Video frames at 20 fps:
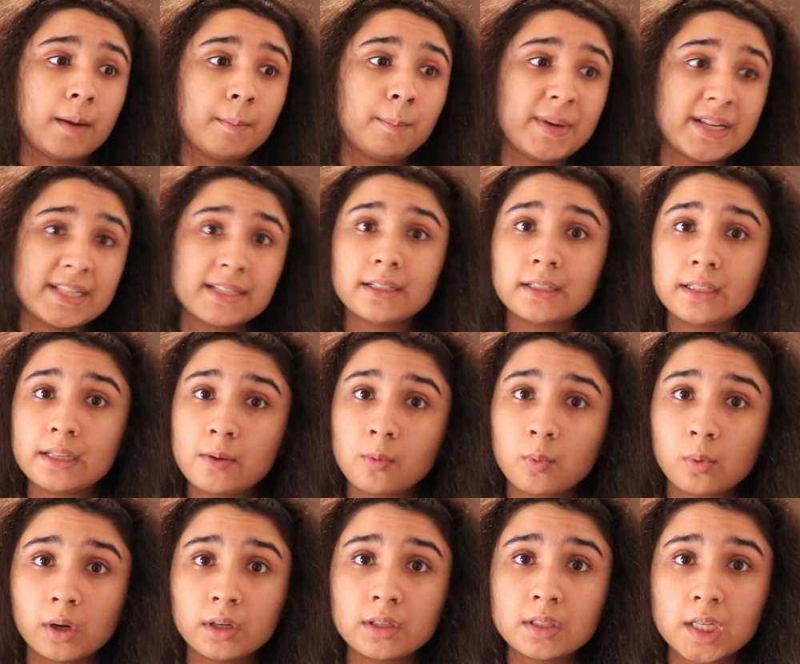Basically,
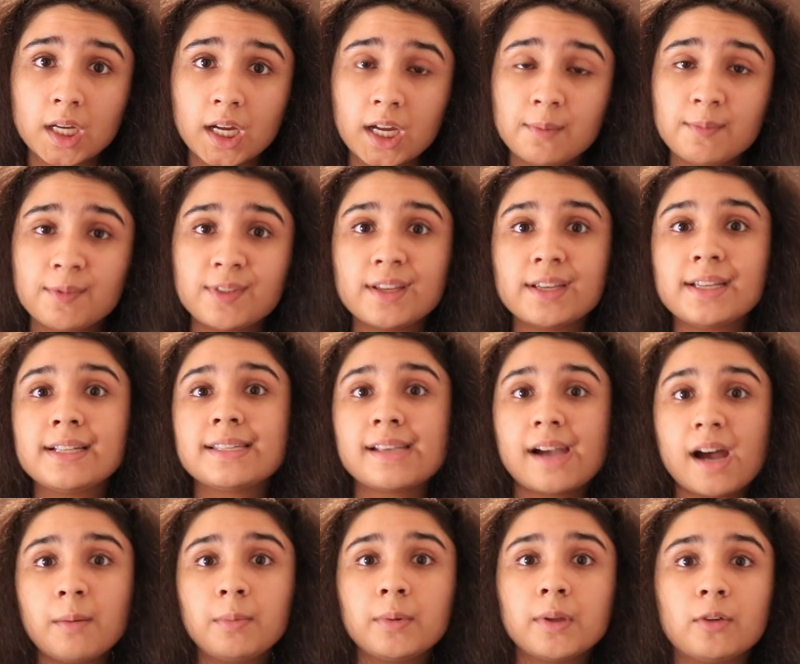one time the
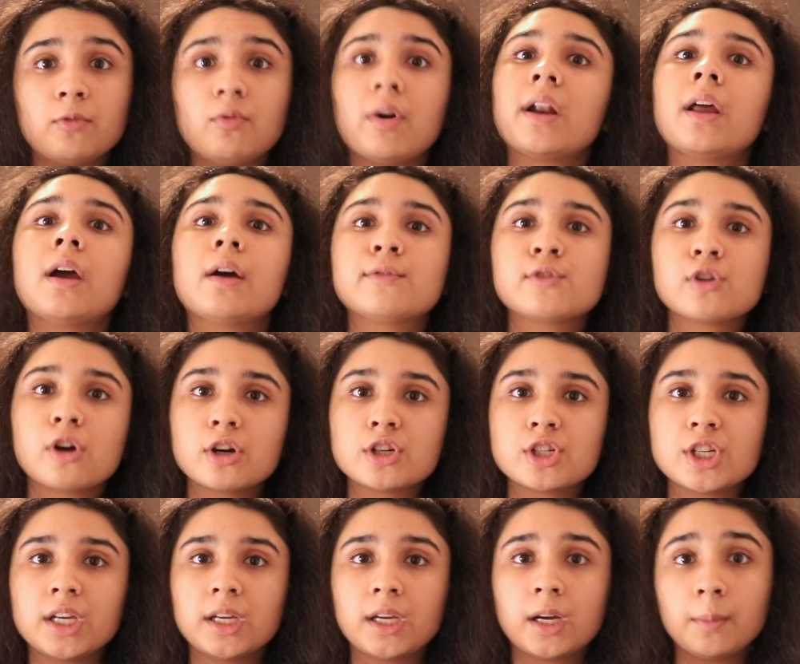tablet ran out of
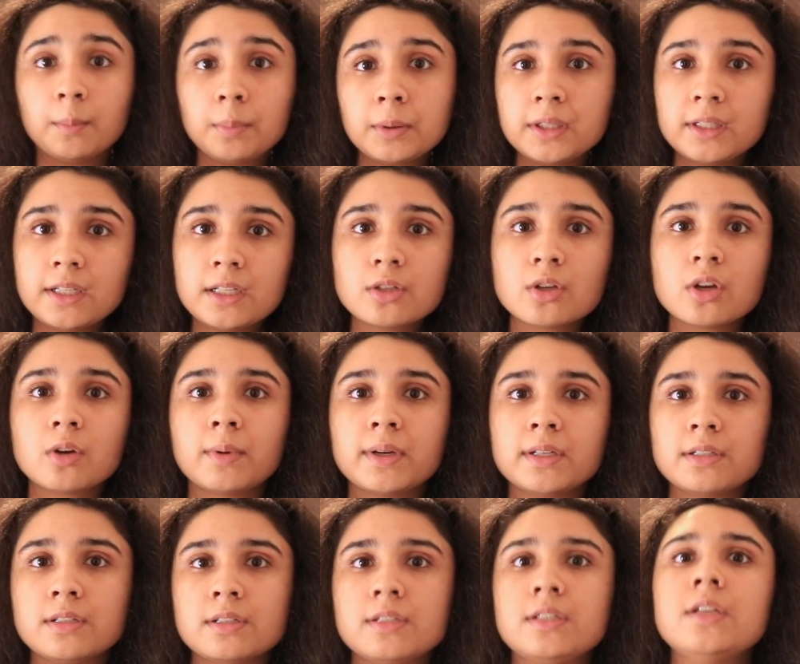charging completely, so it
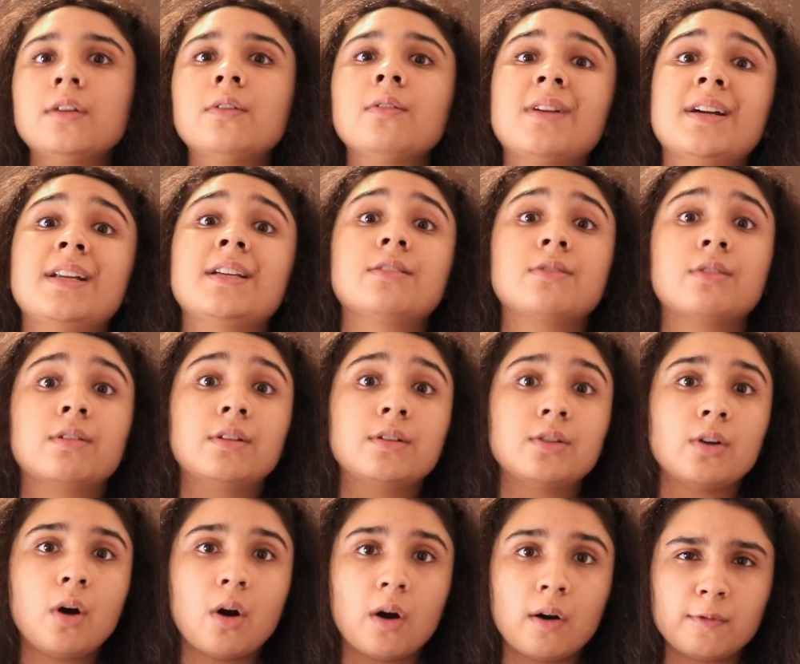went to 0 and it
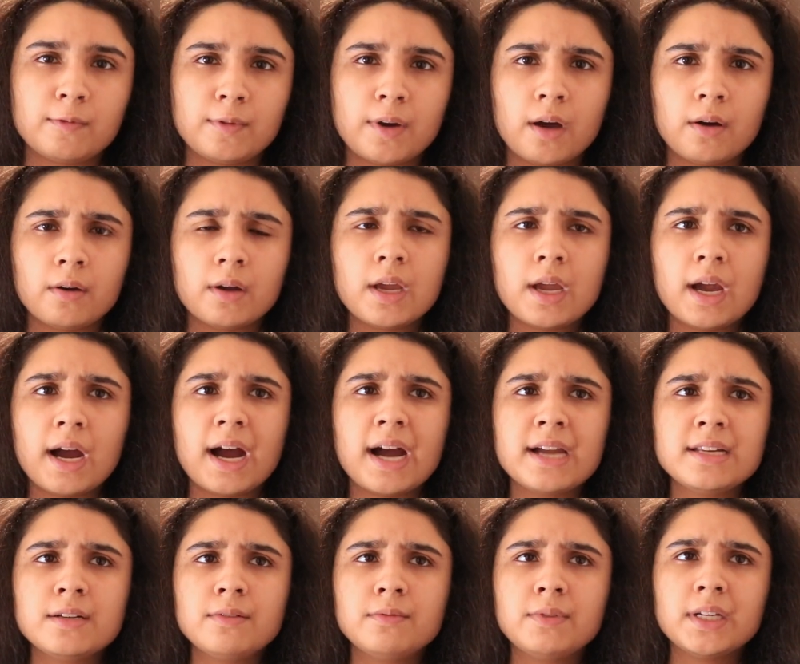turned off. Now,
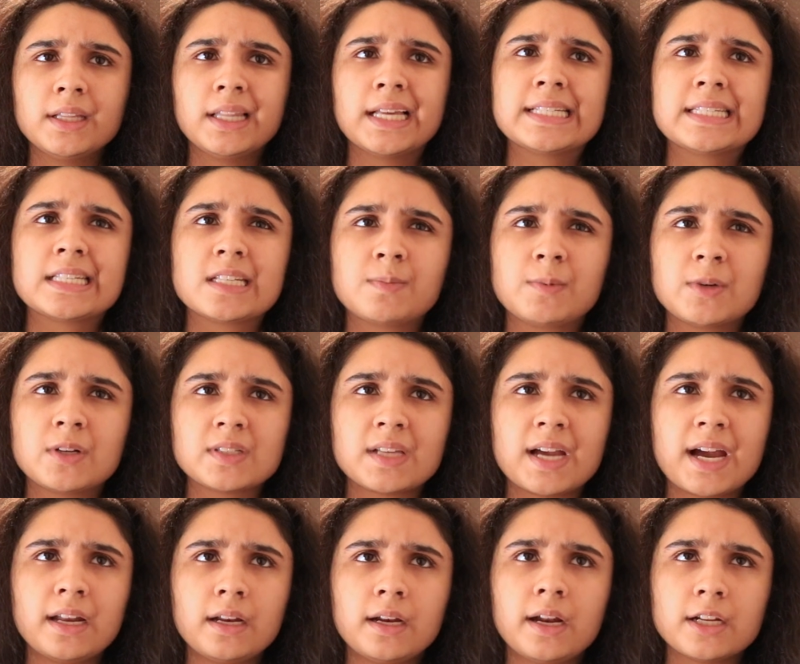I didn't realize this because I
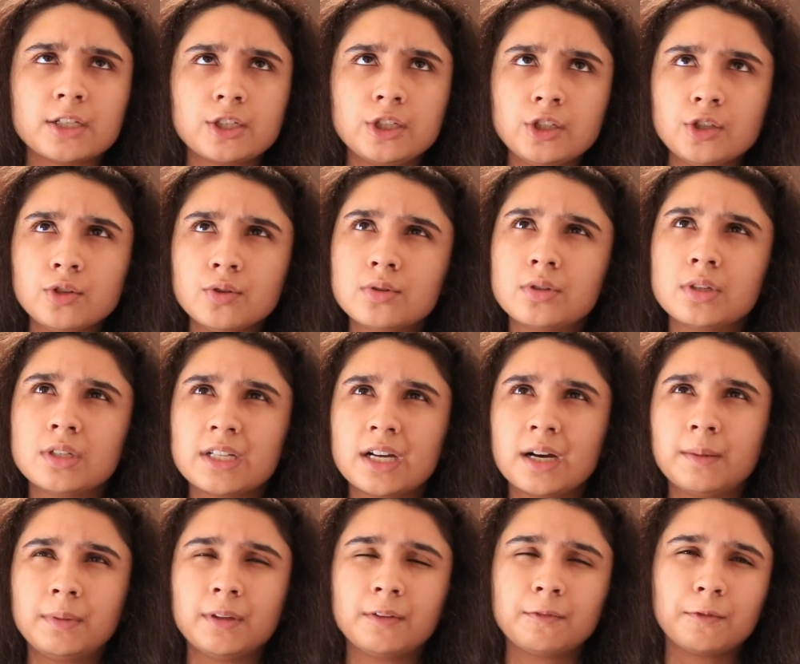hadn't actually used the
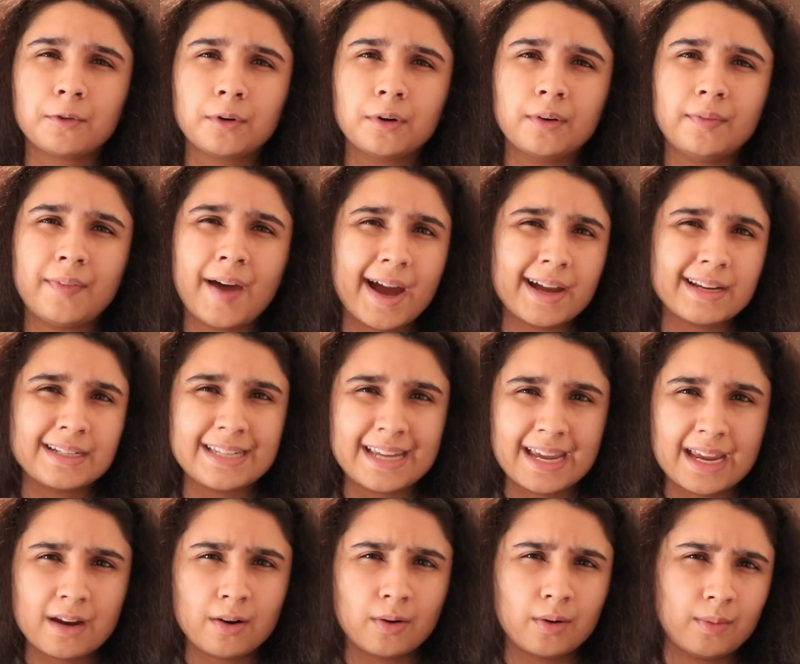tablet for that
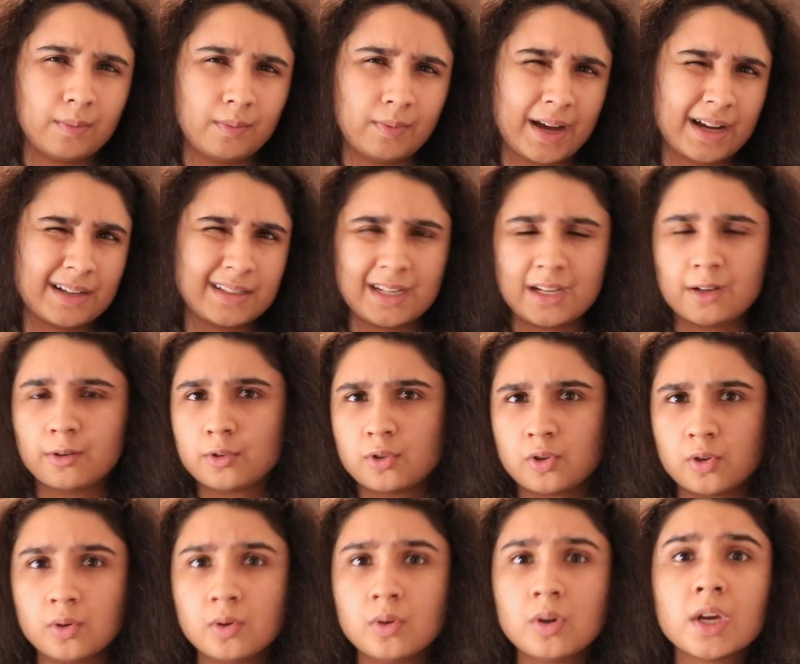day or
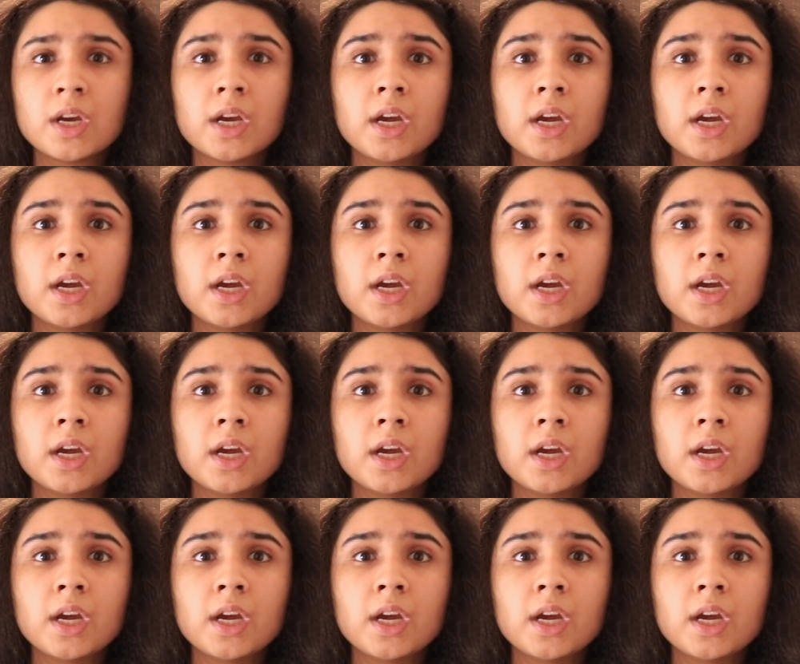two.